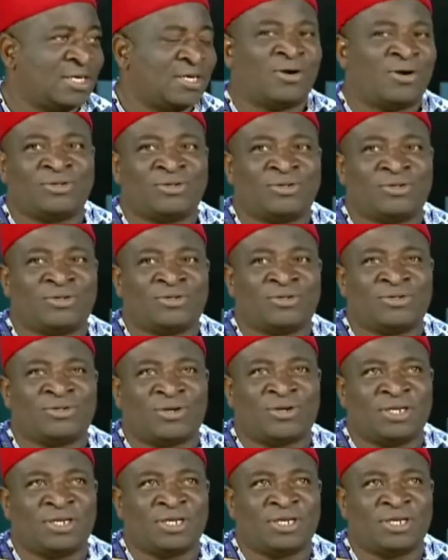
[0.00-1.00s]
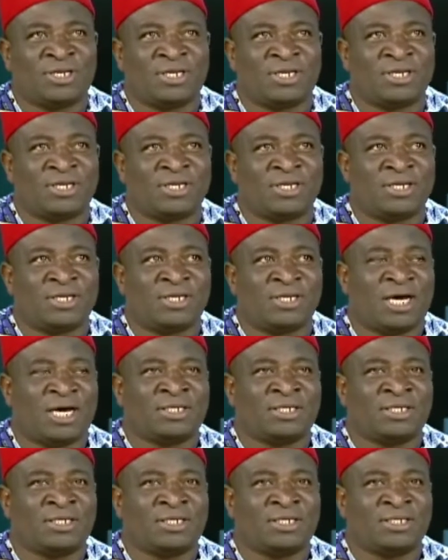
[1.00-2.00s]
On Sunday
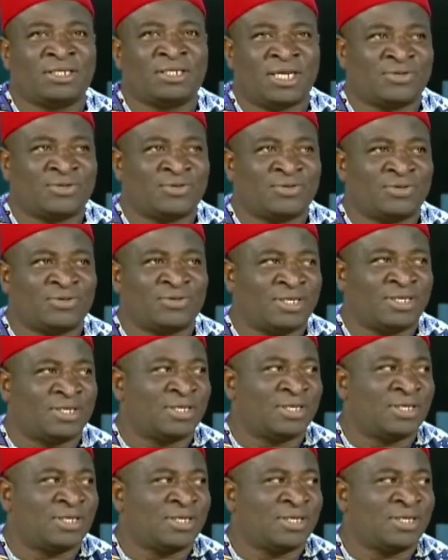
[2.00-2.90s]
and Saturday,